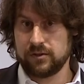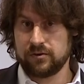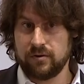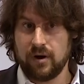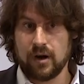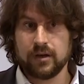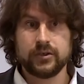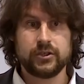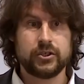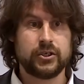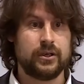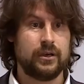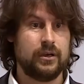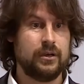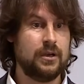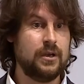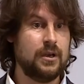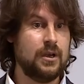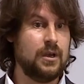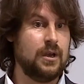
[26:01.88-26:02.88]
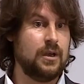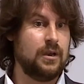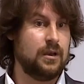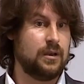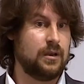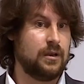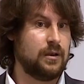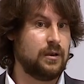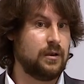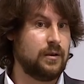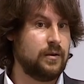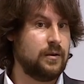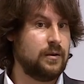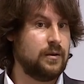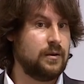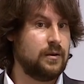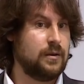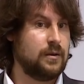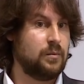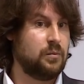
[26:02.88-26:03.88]
structure. Uh,
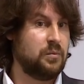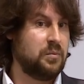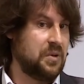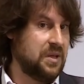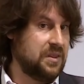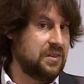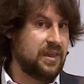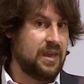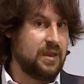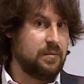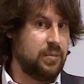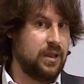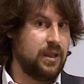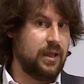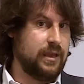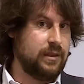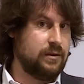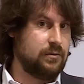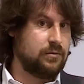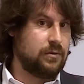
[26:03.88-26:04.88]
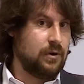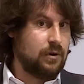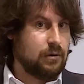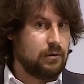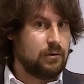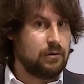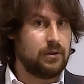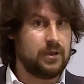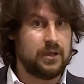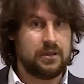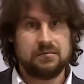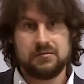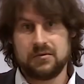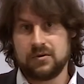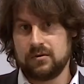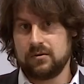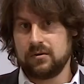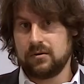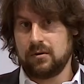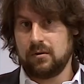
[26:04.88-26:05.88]
But they played a role, and
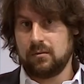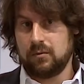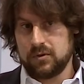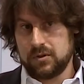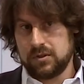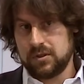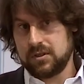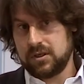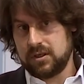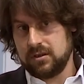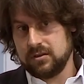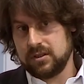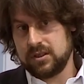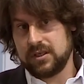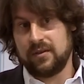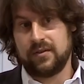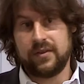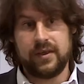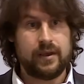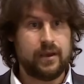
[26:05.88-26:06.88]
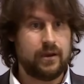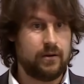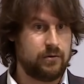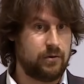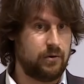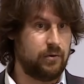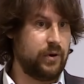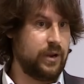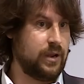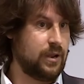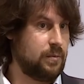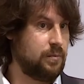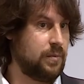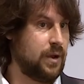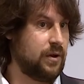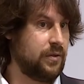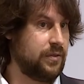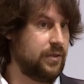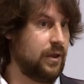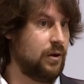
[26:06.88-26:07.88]
uh, there was still something heroic
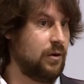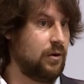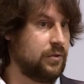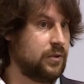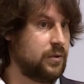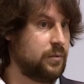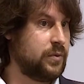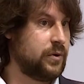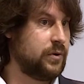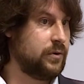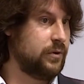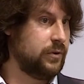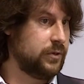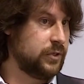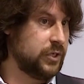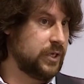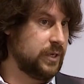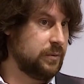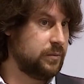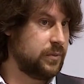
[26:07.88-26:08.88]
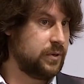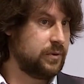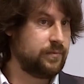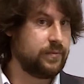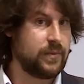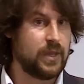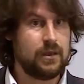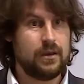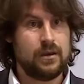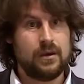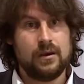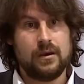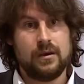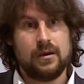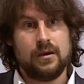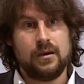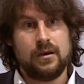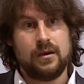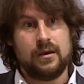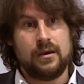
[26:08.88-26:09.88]
about their entrepreneurship.
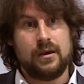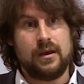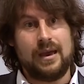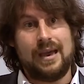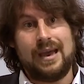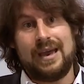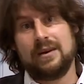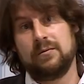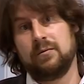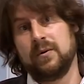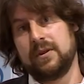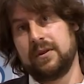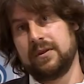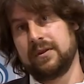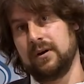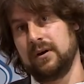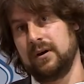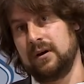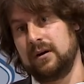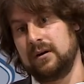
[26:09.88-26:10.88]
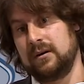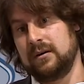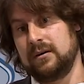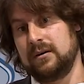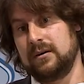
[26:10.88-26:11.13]
And with the